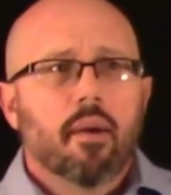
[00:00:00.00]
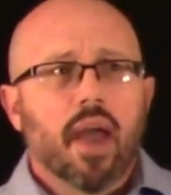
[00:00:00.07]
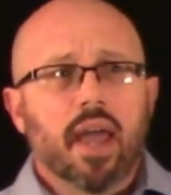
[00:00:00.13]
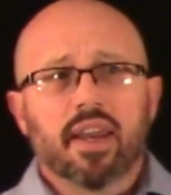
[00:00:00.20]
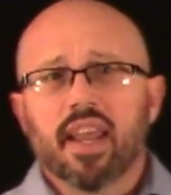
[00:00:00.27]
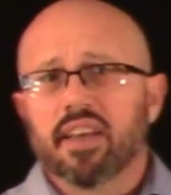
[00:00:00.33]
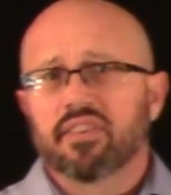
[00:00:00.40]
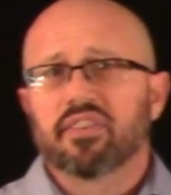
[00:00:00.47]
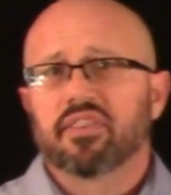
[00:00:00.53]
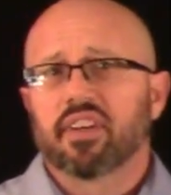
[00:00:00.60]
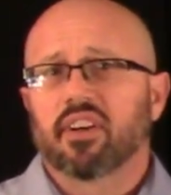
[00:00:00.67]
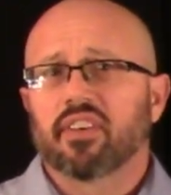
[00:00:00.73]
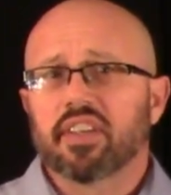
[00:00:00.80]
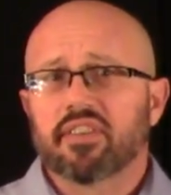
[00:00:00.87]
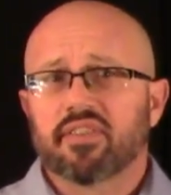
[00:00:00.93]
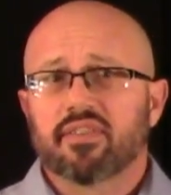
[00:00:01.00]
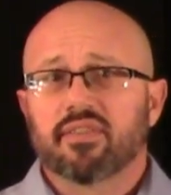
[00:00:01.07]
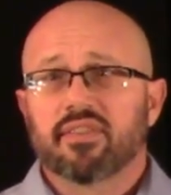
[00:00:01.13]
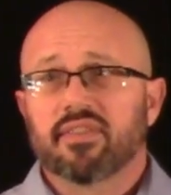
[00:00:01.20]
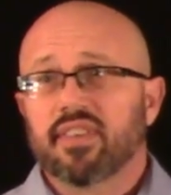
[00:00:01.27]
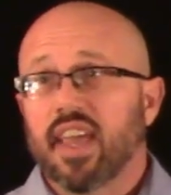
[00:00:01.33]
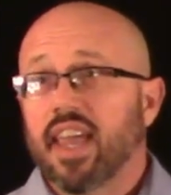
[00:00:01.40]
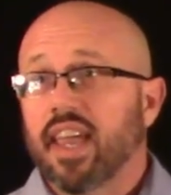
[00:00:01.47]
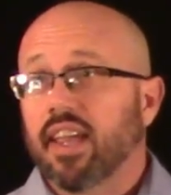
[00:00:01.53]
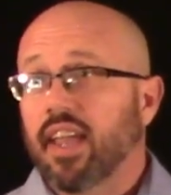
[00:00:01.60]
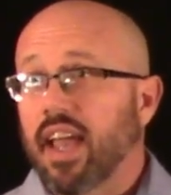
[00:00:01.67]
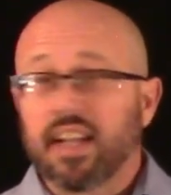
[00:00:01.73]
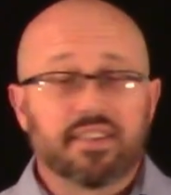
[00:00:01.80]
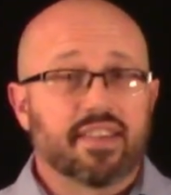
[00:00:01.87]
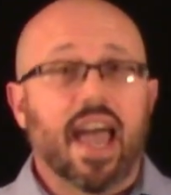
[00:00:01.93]
and necessarily say
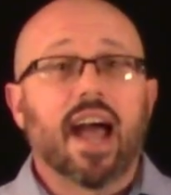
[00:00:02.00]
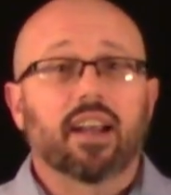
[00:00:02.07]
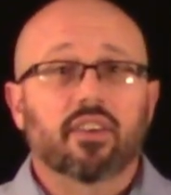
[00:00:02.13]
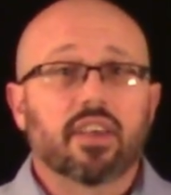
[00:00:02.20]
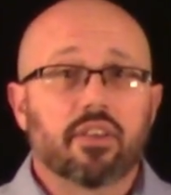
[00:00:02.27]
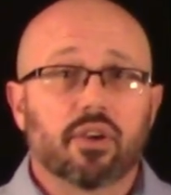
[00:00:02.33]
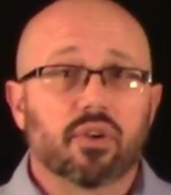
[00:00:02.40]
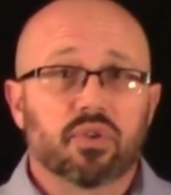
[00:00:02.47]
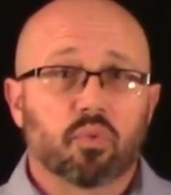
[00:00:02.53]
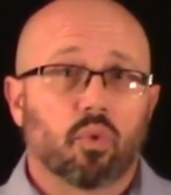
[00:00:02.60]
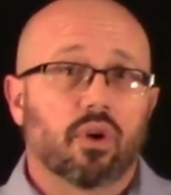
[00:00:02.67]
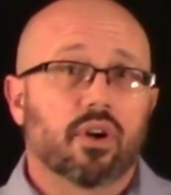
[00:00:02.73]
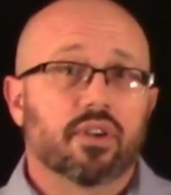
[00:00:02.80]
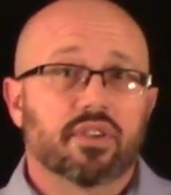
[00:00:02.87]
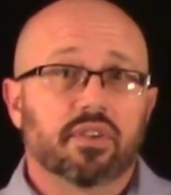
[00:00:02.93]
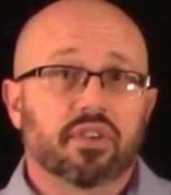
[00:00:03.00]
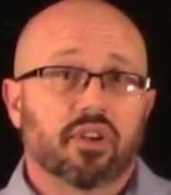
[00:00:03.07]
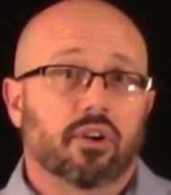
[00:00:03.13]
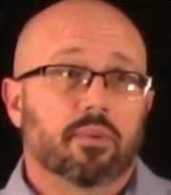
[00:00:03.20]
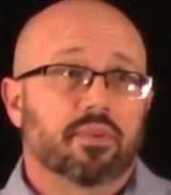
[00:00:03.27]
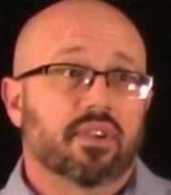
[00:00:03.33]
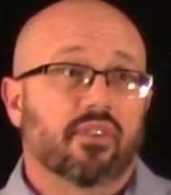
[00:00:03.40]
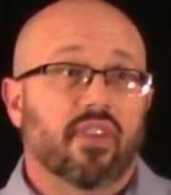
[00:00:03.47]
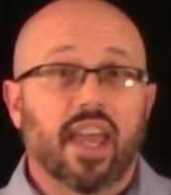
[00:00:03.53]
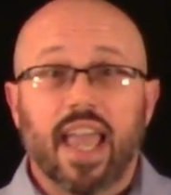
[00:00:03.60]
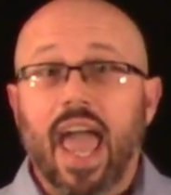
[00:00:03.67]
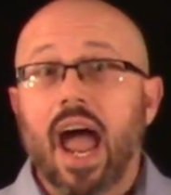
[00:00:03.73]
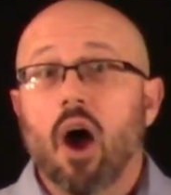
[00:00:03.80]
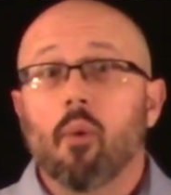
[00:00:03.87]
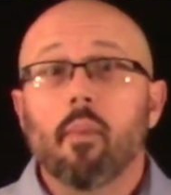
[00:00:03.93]
exactly those words in terms of like,
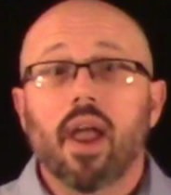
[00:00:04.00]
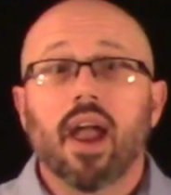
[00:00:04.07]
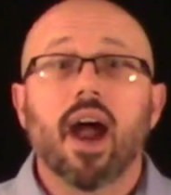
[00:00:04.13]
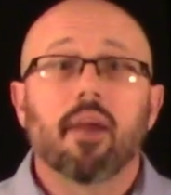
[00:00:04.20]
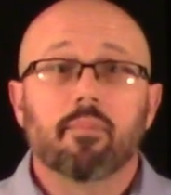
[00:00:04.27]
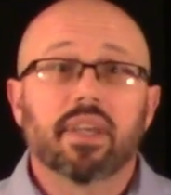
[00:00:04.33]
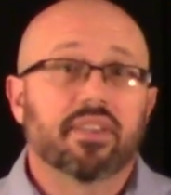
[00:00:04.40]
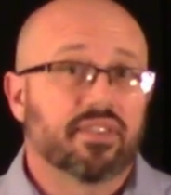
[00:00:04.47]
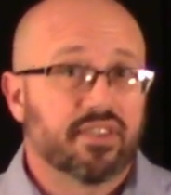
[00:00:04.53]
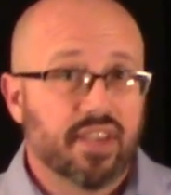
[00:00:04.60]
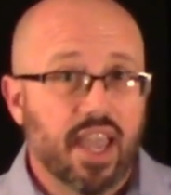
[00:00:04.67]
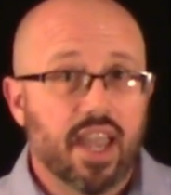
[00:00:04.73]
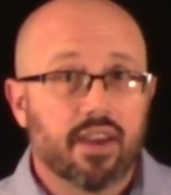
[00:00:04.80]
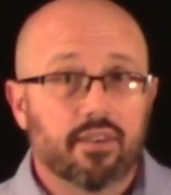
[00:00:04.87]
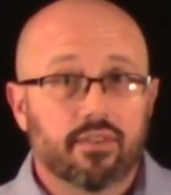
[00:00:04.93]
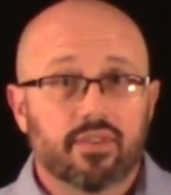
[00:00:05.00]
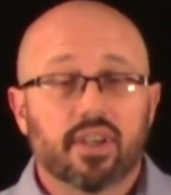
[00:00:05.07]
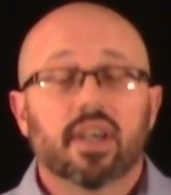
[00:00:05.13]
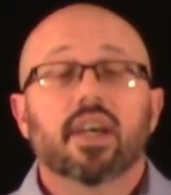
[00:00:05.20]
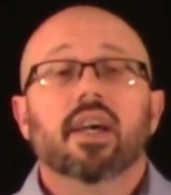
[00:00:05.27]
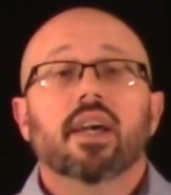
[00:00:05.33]
how may I be saved?